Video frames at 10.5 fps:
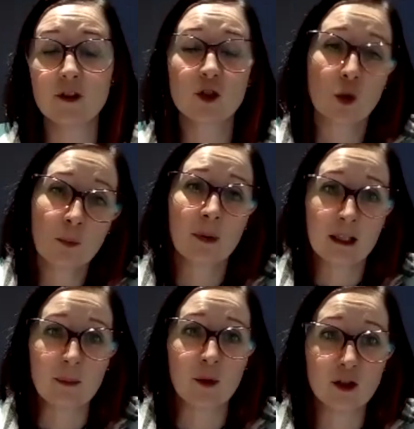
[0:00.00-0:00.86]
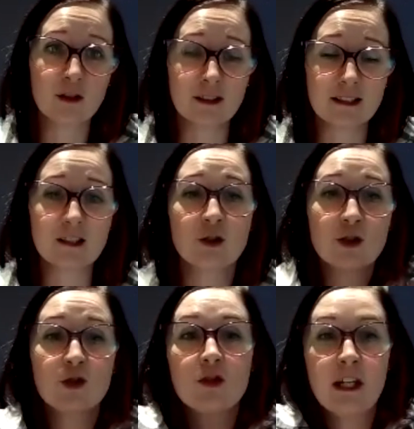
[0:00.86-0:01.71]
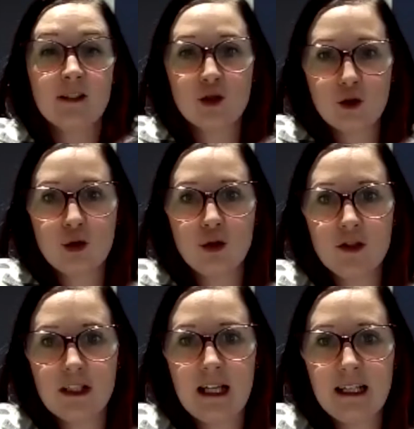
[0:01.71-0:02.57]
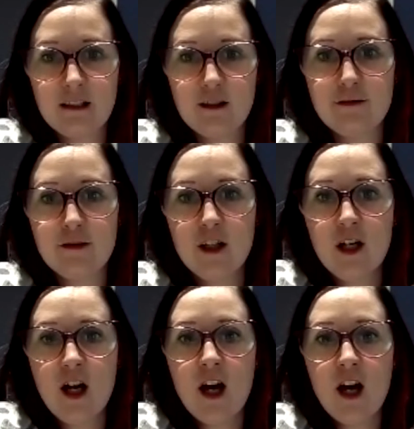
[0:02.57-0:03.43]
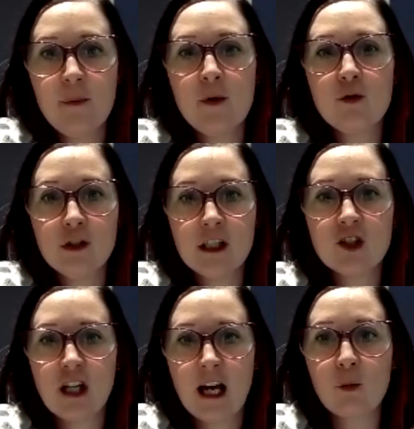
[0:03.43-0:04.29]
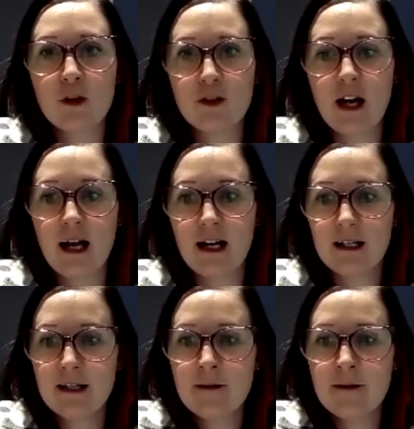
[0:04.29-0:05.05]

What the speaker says: Some people still then struggle to kind of reach out with that.